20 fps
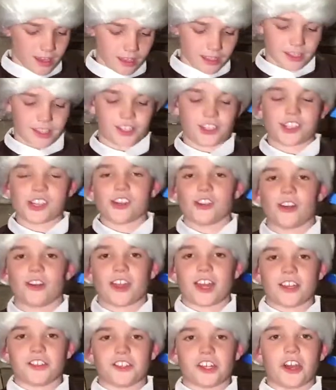Did you know
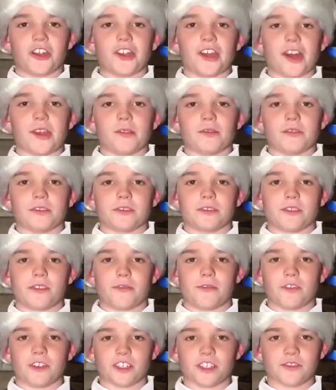that John Adams was the
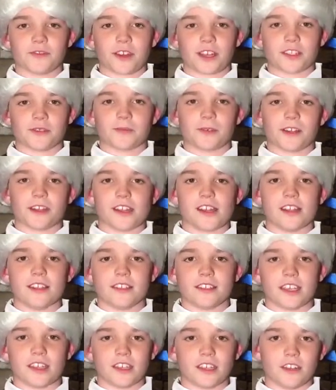first vice president and
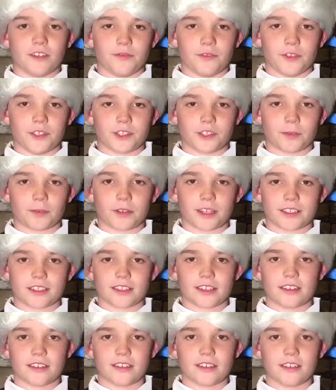second official
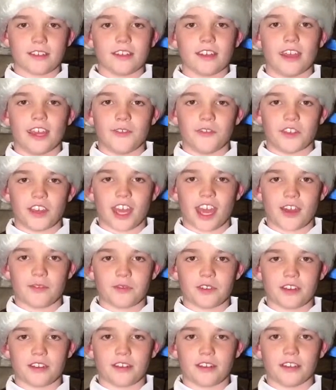president? If you
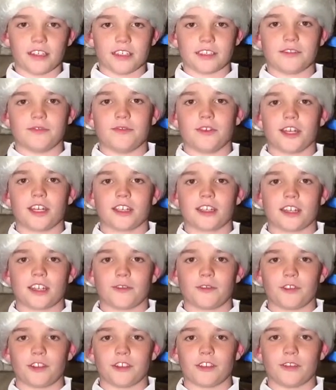haven't, listen very
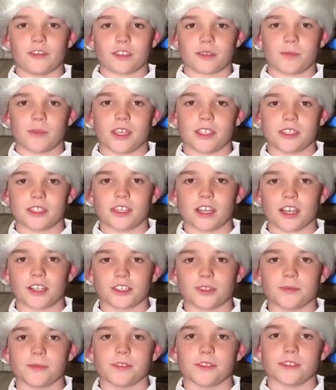carefully to his amazing
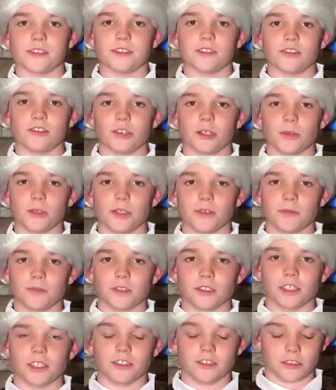contributions to our wonderful
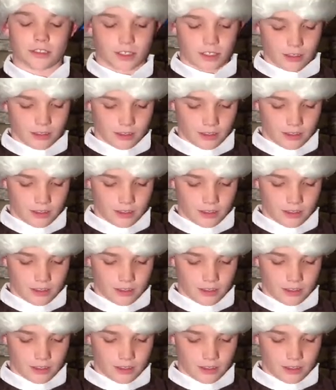country.